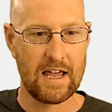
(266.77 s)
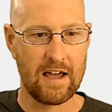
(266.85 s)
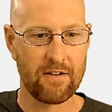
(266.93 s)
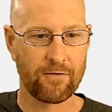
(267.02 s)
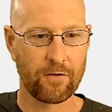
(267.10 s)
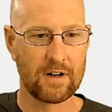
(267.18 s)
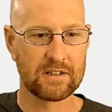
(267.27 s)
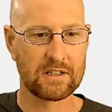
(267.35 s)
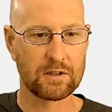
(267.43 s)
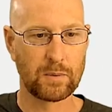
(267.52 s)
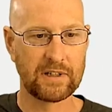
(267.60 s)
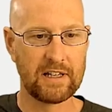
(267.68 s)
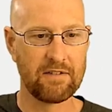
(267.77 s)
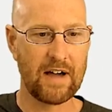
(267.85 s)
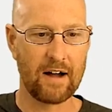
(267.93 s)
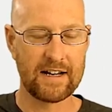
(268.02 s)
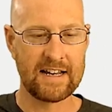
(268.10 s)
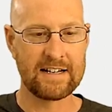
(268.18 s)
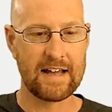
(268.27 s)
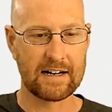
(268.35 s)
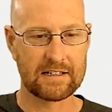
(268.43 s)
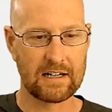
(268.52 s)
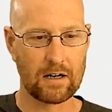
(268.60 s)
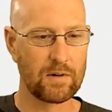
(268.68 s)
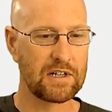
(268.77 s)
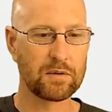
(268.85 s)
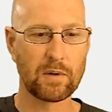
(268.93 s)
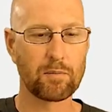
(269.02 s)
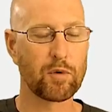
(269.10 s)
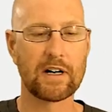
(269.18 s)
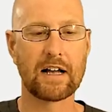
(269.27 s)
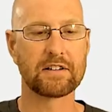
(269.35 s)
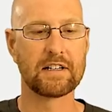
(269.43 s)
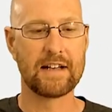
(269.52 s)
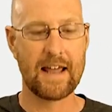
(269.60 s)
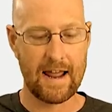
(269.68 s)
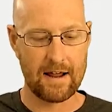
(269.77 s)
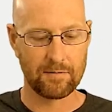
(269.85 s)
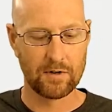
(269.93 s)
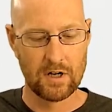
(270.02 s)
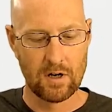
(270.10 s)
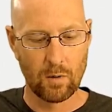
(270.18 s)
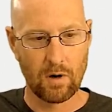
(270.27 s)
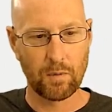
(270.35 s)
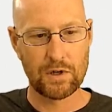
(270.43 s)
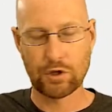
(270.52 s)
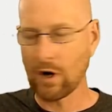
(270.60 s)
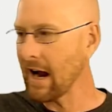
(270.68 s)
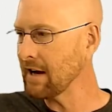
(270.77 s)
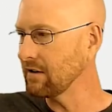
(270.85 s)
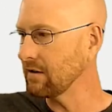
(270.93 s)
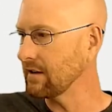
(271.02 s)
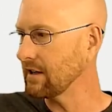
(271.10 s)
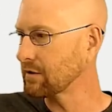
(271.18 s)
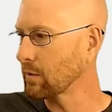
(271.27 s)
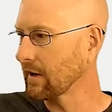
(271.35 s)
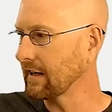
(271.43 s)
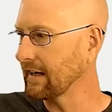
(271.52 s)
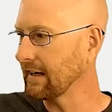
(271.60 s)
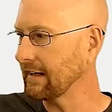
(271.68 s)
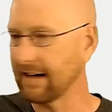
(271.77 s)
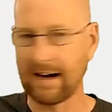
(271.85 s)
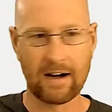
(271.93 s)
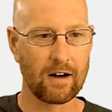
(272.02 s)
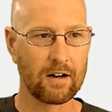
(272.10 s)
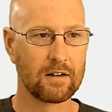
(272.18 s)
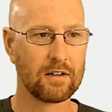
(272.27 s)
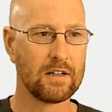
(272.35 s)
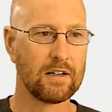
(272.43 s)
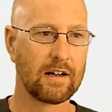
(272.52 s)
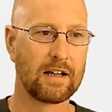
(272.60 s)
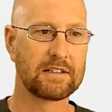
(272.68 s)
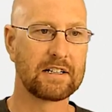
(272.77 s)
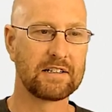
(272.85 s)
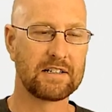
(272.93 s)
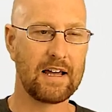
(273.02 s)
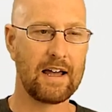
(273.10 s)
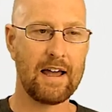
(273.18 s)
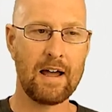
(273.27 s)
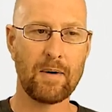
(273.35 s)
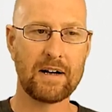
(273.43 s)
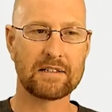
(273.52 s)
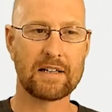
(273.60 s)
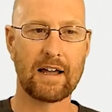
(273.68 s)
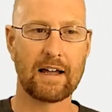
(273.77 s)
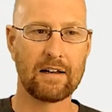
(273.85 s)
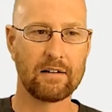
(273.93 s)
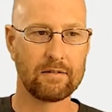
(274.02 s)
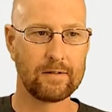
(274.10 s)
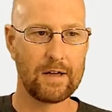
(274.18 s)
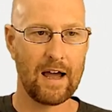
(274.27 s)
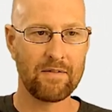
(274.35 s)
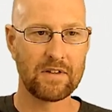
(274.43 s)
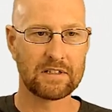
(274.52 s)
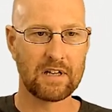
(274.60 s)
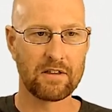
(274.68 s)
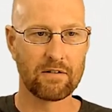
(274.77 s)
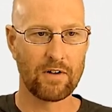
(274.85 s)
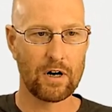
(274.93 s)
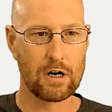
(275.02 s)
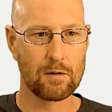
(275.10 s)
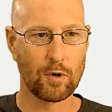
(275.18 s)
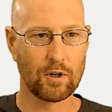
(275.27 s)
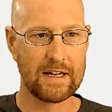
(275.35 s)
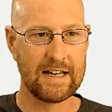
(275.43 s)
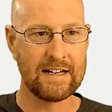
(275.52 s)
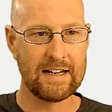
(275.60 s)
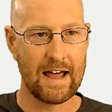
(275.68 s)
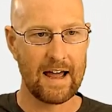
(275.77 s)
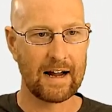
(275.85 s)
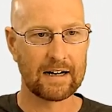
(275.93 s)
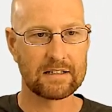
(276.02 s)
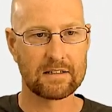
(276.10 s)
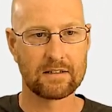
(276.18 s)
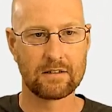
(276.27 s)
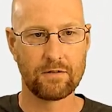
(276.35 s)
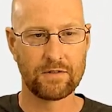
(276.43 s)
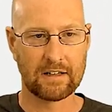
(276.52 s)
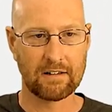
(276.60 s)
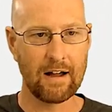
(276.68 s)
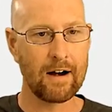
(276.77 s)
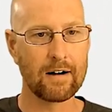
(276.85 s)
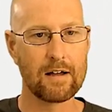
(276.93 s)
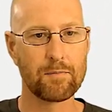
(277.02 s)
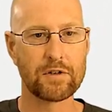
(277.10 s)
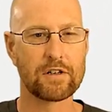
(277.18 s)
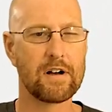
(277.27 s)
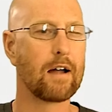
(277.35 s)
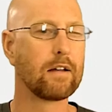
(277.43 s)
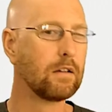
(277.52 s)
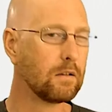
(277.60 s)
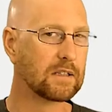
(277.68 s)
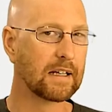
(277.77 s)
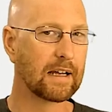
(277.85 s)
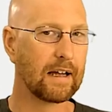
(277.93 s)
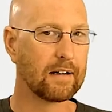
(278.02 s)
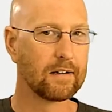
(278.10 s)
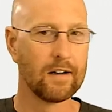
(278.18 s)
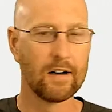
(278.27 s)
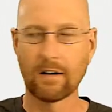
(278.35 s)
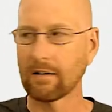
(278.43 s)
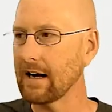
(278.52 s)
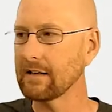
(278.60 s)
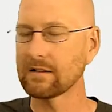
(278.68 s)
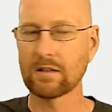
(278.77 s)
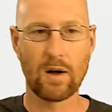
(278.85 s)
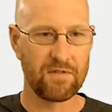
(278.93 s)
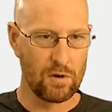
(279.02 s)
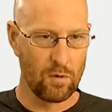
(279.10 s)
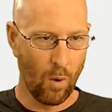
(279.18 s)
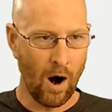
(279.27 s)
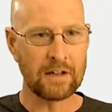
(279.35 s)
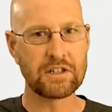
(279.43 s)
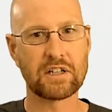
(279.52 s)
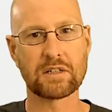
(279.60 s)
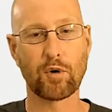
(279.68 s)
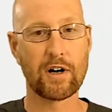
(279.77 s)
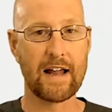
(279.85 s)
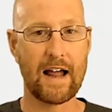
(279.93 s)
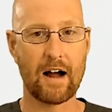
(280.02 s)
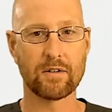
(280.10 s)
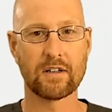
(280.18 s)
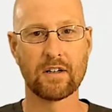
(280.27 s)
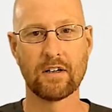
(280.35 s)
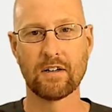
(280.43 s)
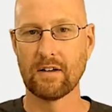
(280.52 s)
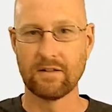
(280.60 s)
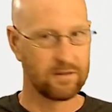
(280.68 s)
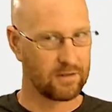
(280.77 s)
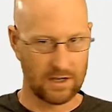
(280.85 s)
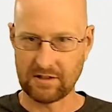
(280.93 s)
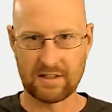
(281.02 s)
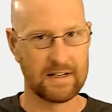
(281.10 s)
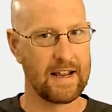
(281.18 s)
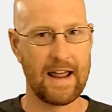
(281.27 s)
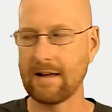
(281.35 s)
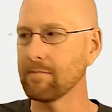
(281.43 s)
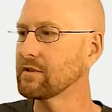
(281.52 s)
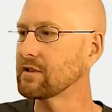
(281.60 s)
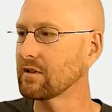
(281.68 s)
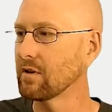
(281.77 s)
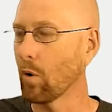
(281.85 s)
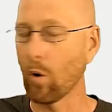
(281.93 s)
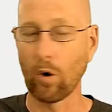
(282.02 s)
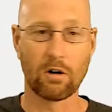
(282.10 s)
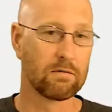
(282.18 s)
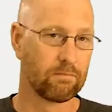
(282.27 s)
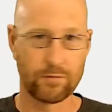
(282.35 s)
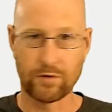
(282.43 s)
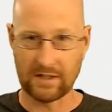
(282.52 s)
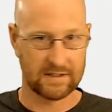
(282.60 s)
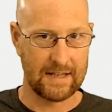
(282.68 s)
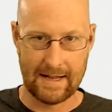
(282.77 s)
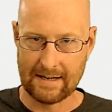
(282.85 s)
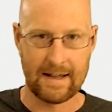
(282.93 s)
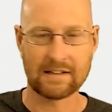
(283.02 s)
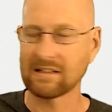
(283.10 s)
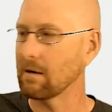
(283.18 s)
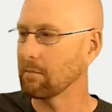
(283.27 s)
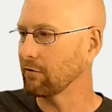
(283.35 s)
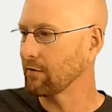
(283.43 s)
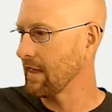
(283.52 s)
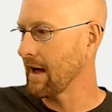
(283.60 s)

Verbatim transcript: if, for instance, we leave out index here? We just want to print out the name. Well, if we try and do this, we're going to error. It's going to say, hey, wait a second. You have this other variable index. You've declared it, but you're not using it, right? So if you want to just print out just the names or just the index number for